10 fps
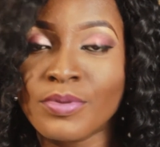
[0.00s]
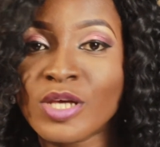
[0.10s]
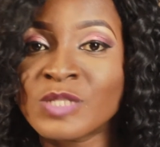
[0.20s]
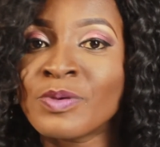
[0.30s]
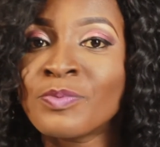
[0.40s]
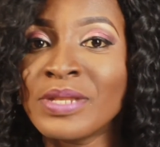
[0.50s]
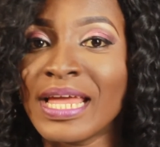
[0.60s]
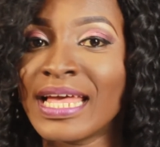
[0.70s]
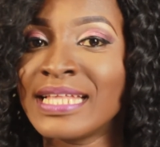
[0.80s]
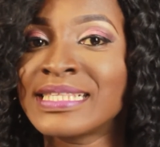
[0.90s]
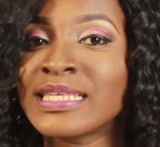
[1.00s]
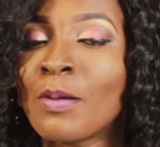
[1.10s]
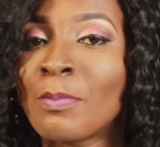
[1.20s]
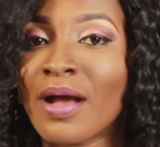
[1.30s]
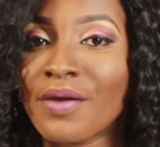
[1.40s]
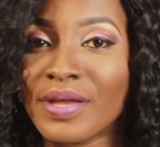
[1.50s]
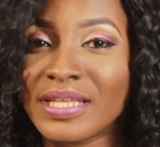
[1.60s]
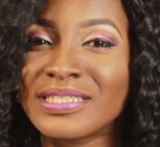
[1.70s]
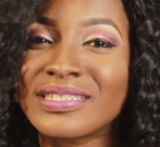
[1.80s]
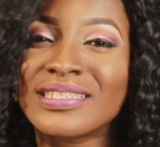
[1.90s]
Because people enter
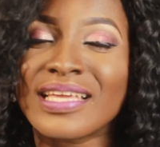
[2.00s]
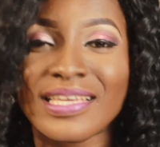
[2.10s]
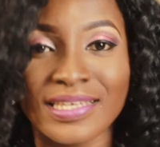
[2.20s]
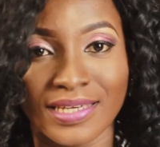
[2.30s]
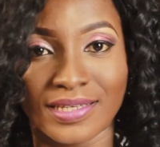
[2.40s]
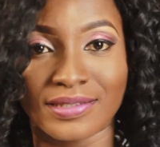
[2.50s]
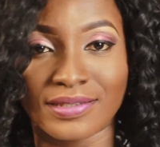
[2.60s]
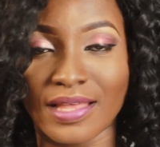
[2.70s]
marriage thinking